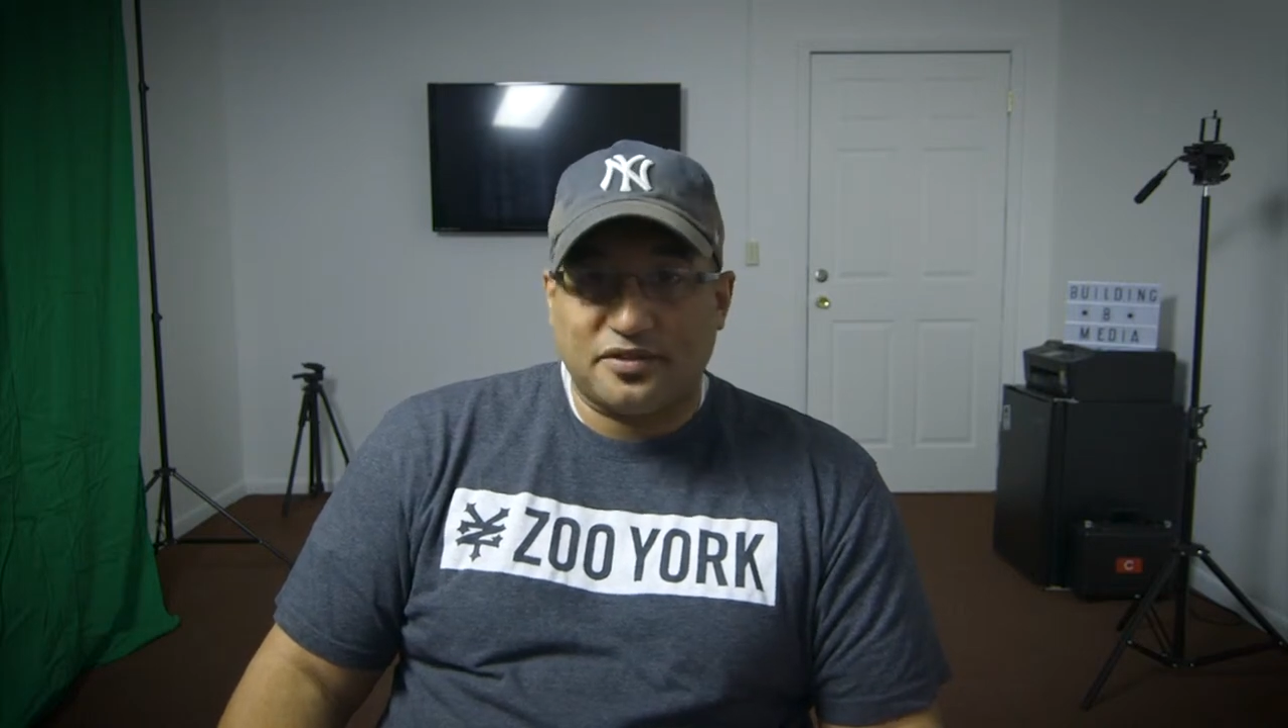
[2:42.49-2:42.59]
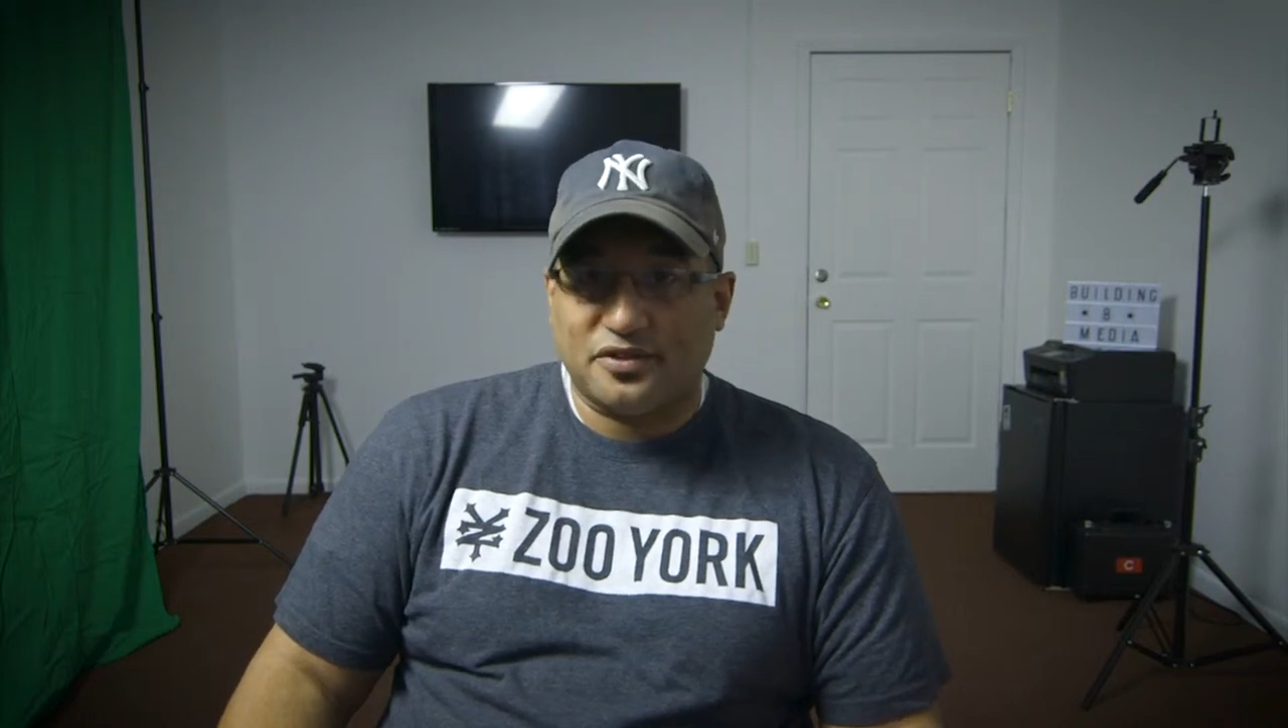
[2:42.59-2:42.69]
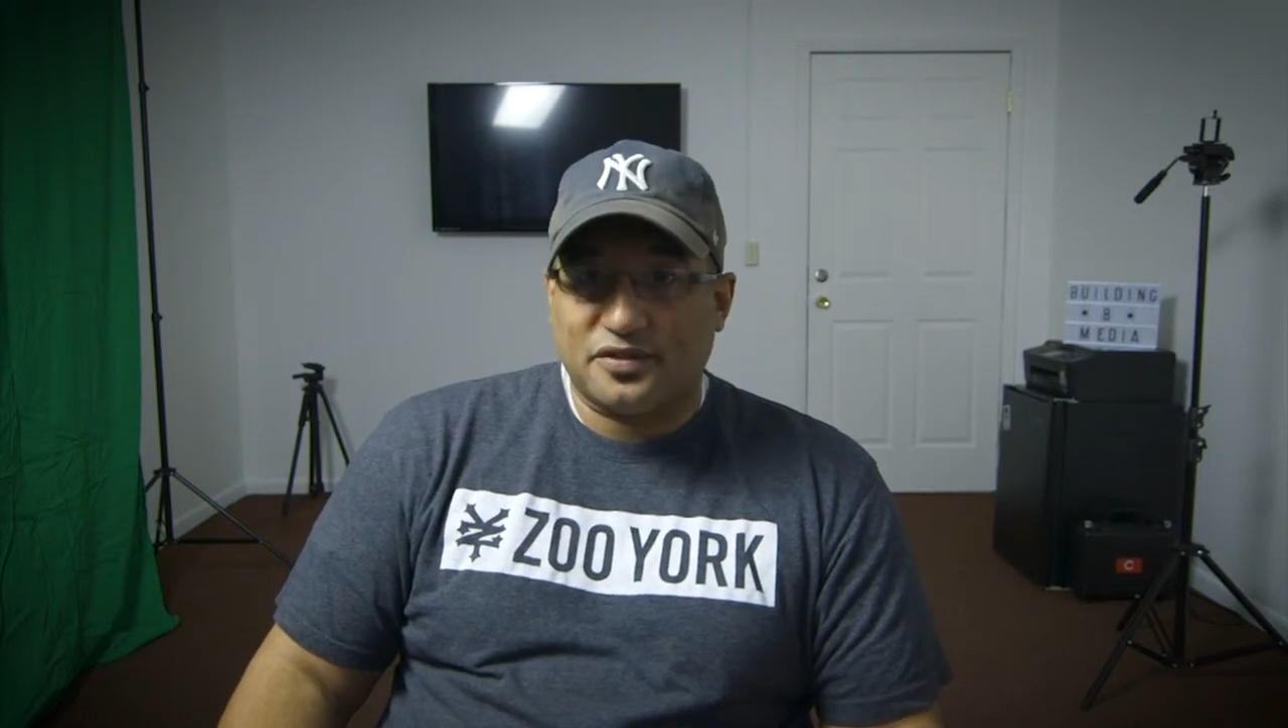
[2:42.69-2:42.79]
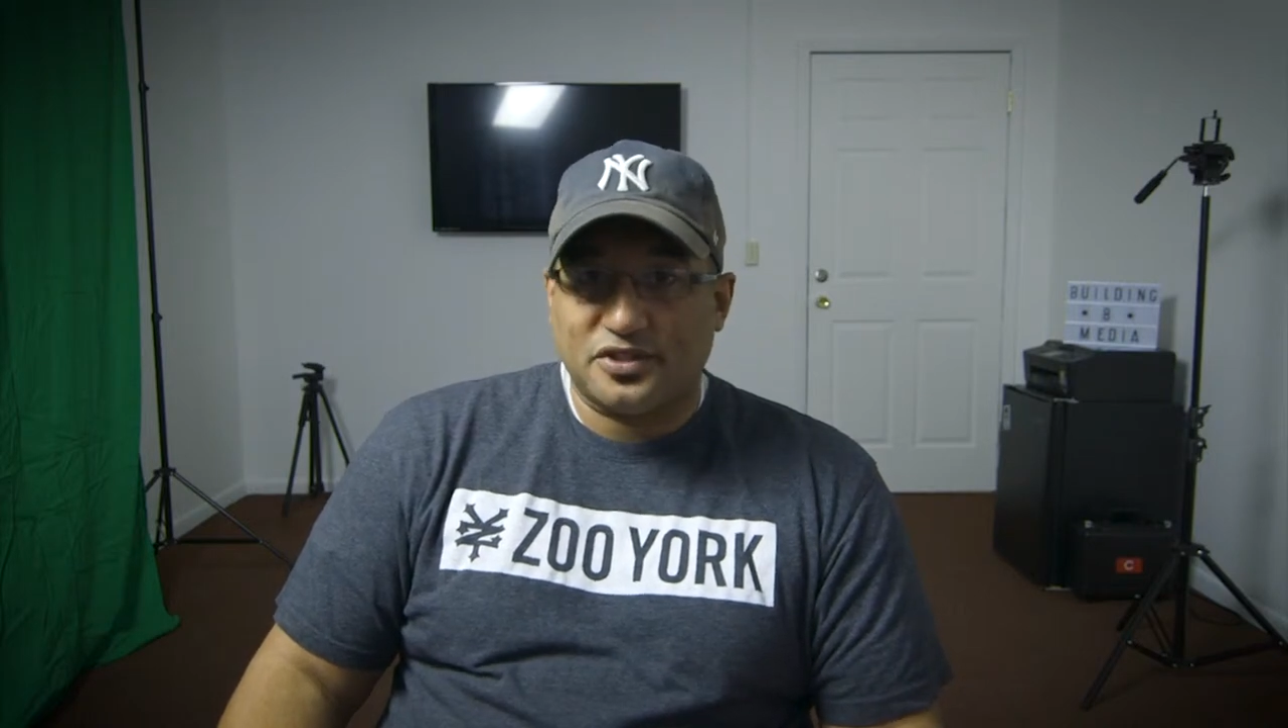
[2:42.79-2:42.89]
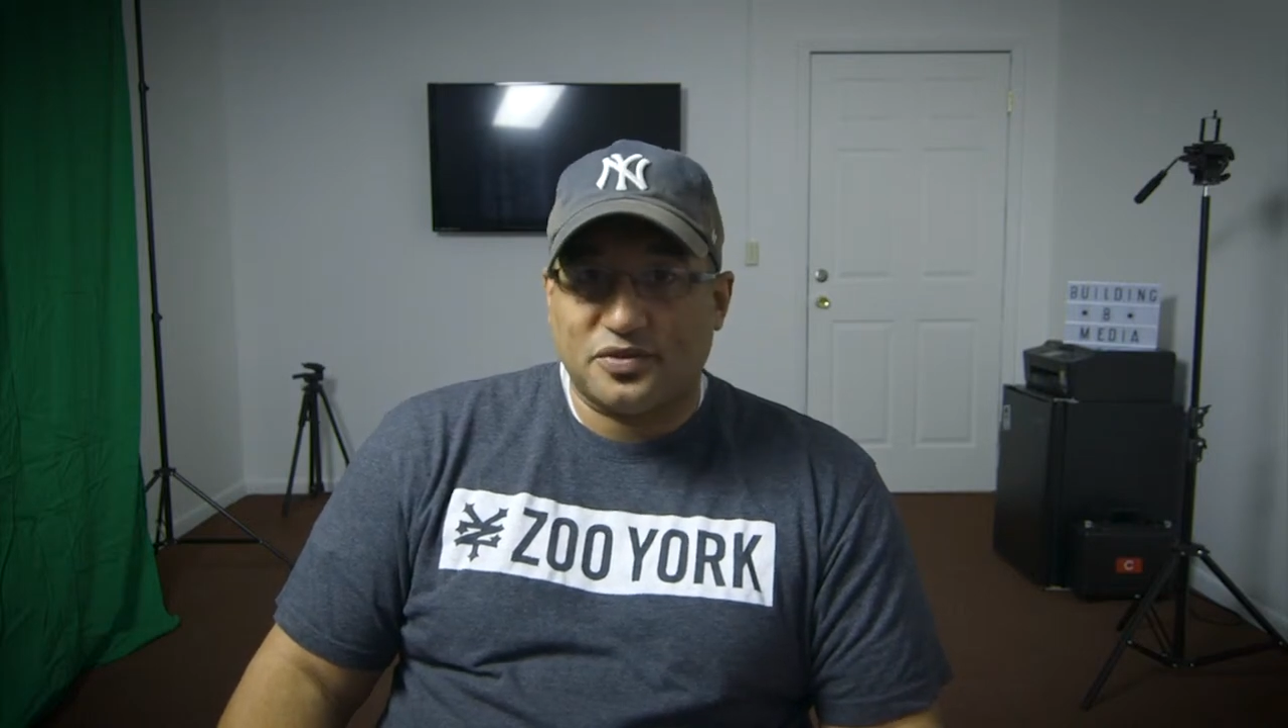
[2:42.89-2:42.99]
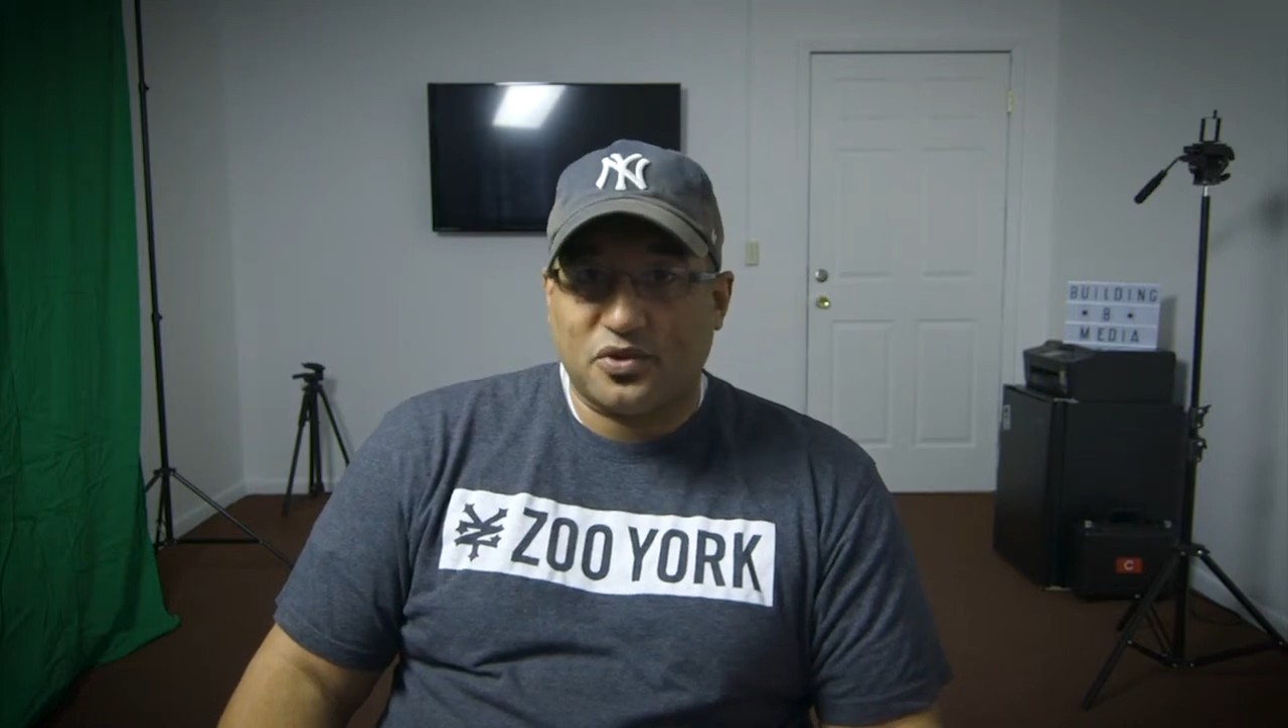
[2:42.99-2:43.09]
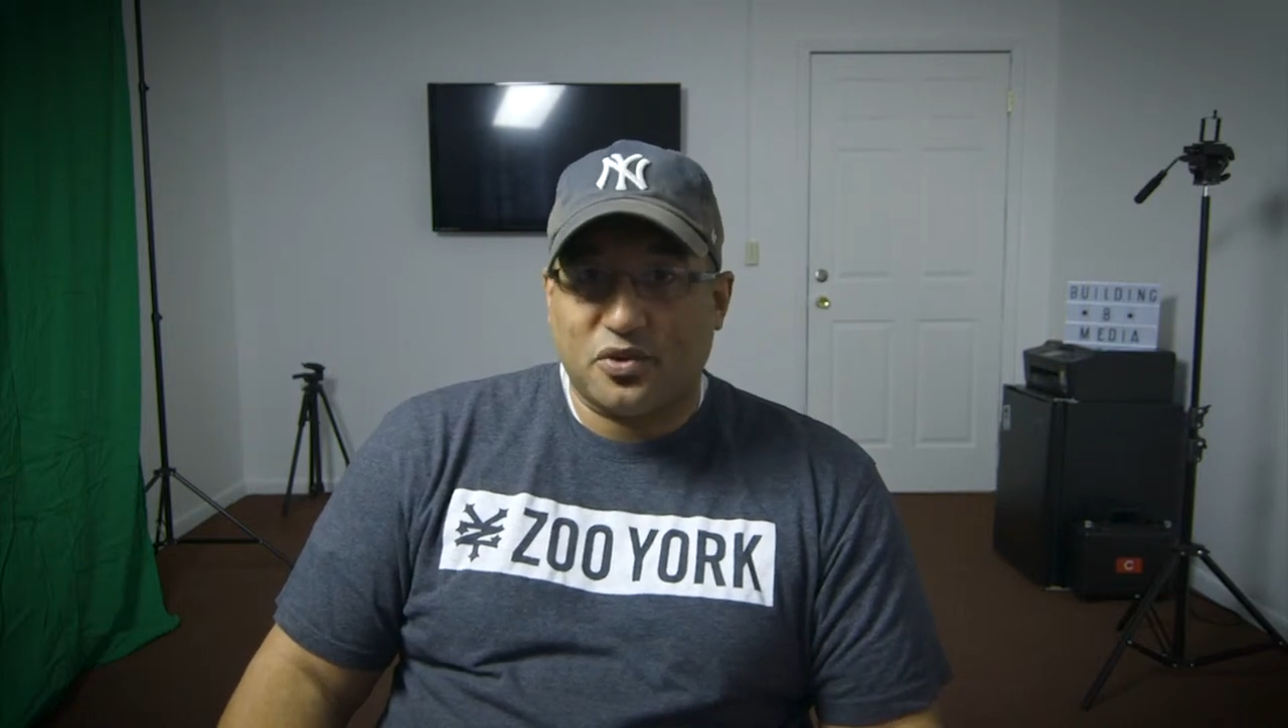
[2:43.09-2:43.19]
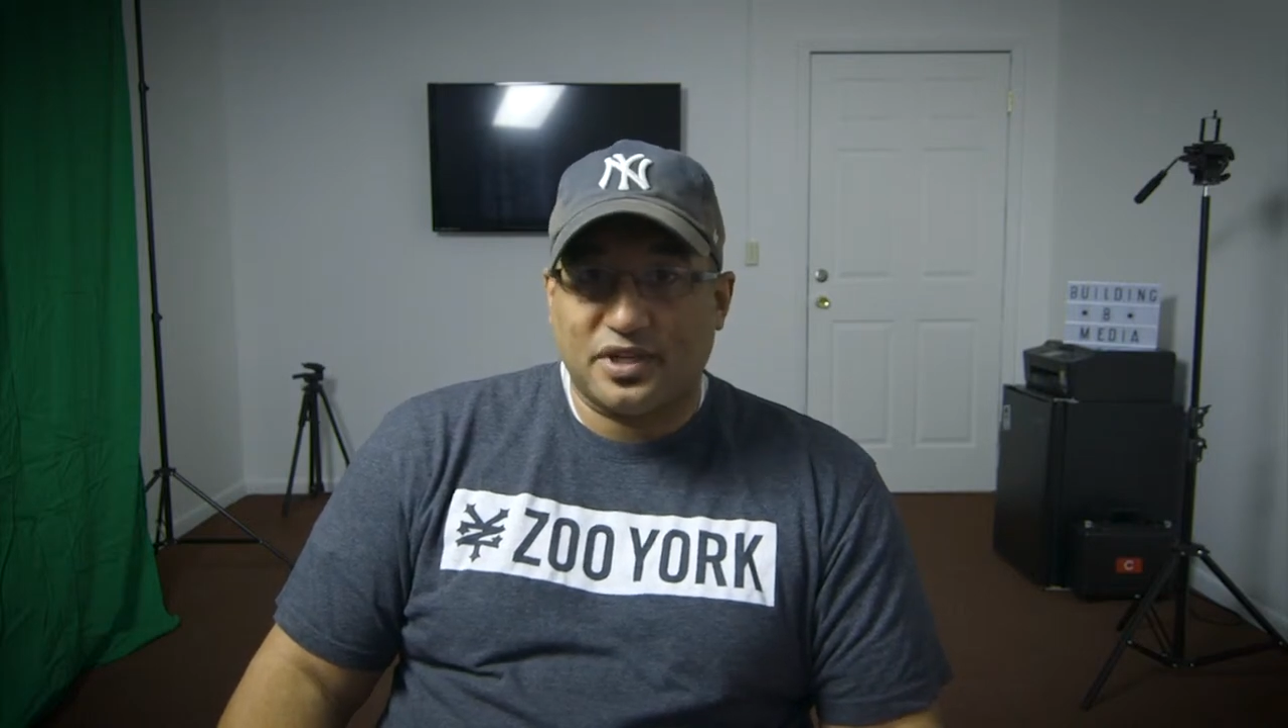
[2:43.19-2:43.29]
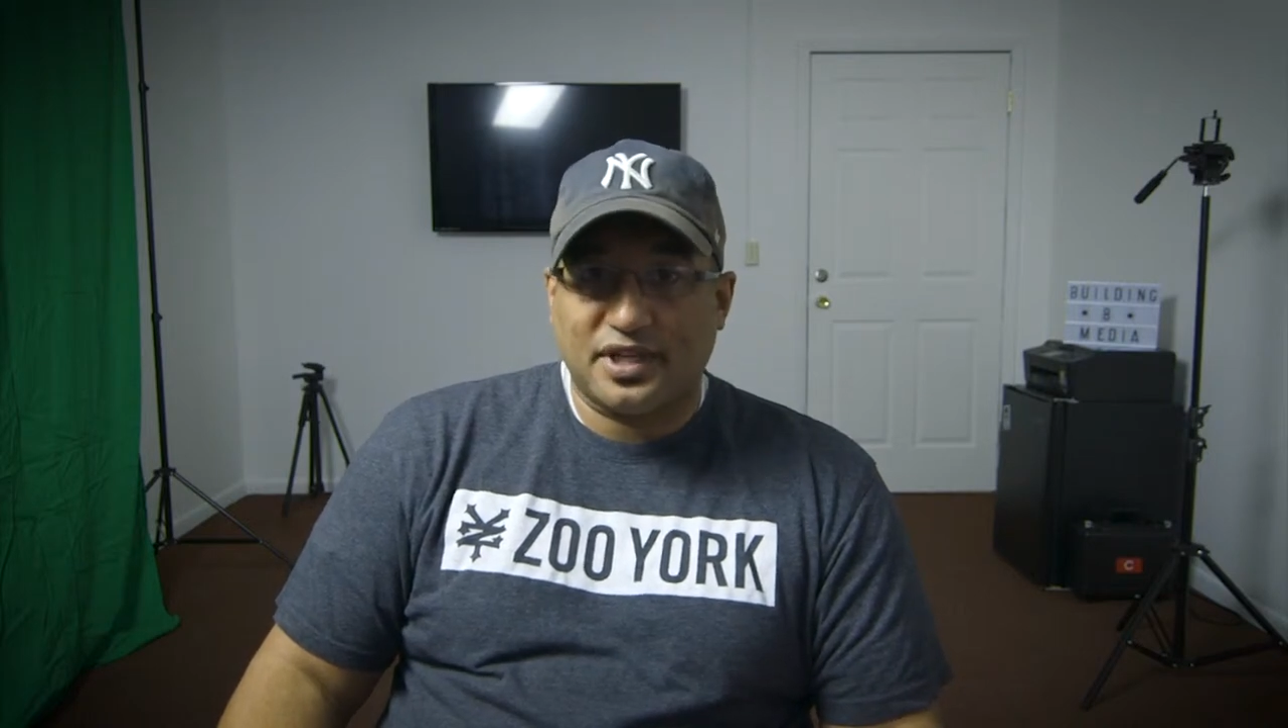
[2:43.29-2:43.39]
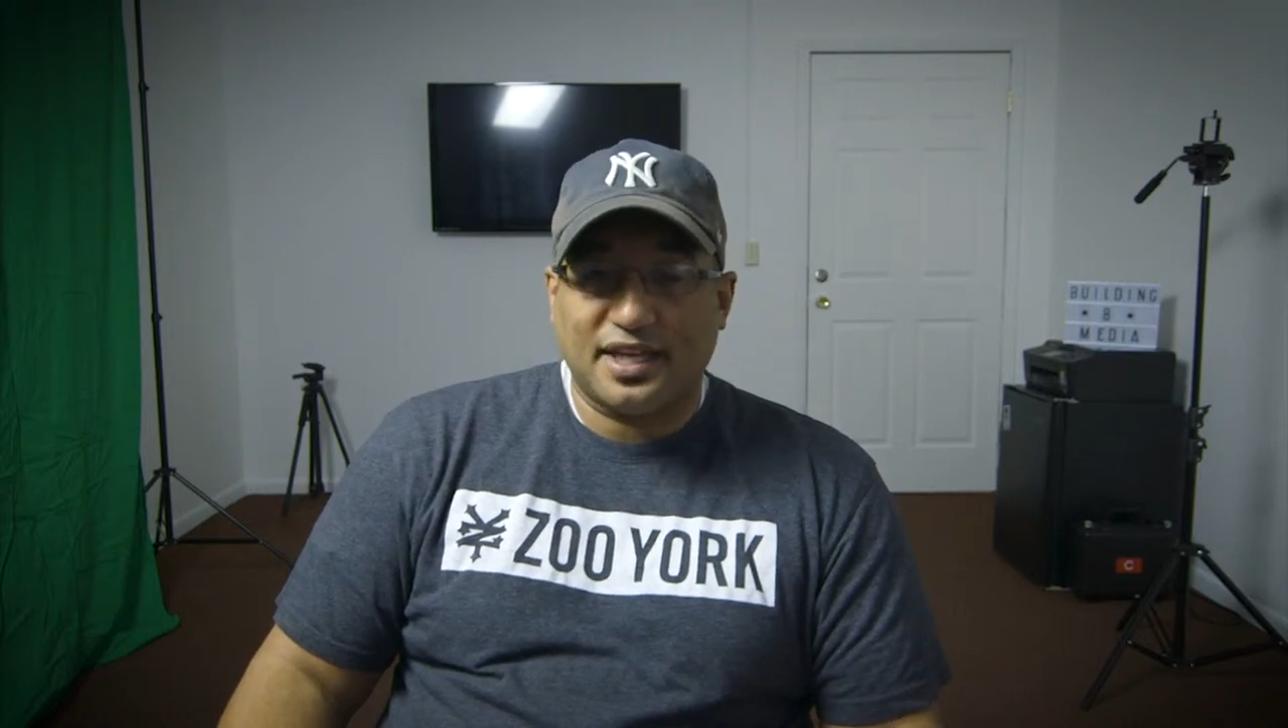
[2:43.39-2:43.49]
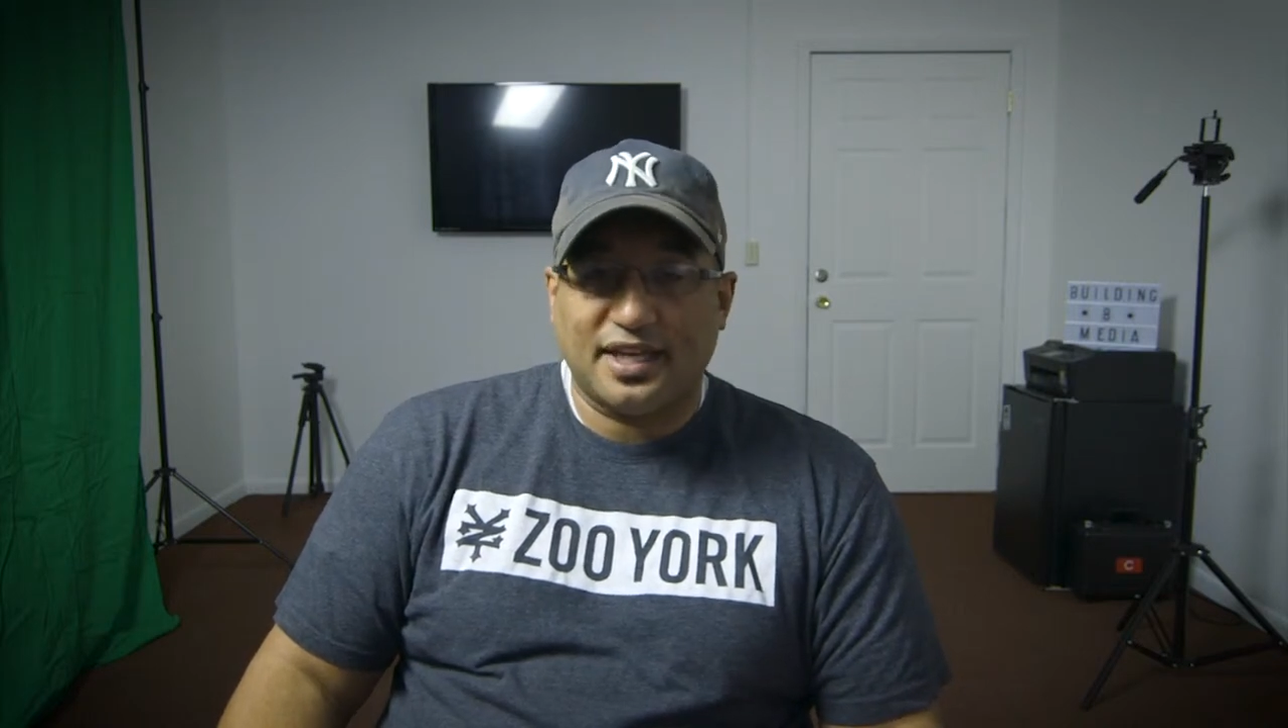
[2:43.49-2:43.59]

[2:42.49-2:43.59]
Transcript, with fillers: your first recording